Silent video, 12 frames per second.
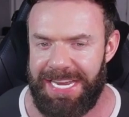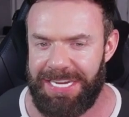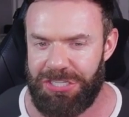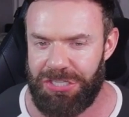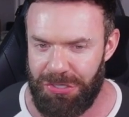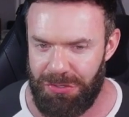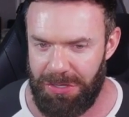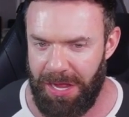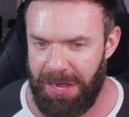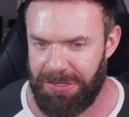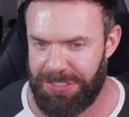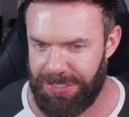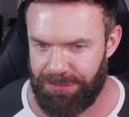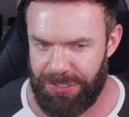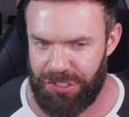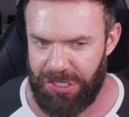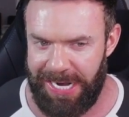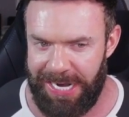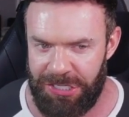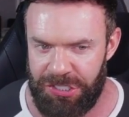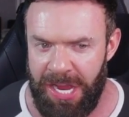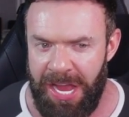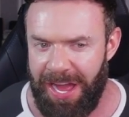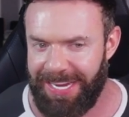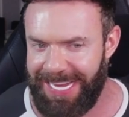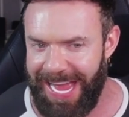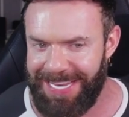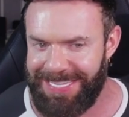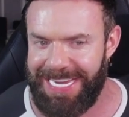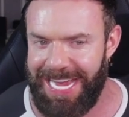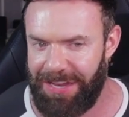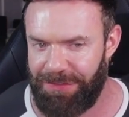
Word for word: too long to recharge. I can't tell if